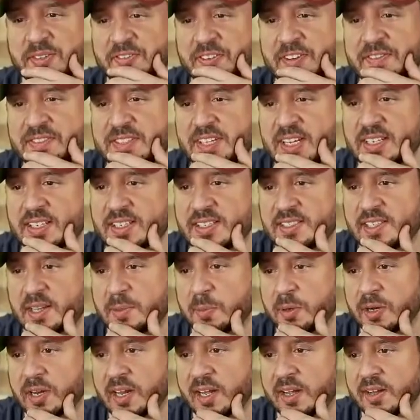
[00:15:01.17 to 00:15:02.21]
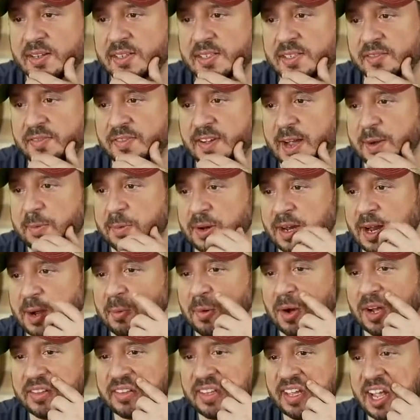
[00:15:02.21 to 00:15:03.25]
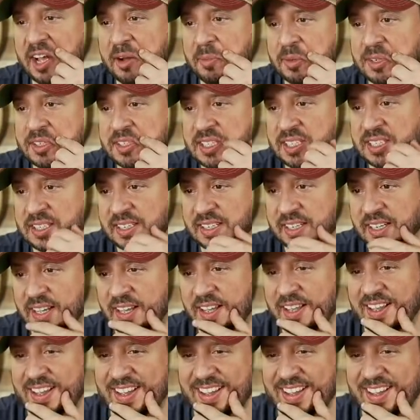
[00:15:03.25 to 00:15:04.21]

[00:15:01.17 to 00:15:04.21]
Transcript: 15 to someone else. If I win, I want the Elmer T. Lee.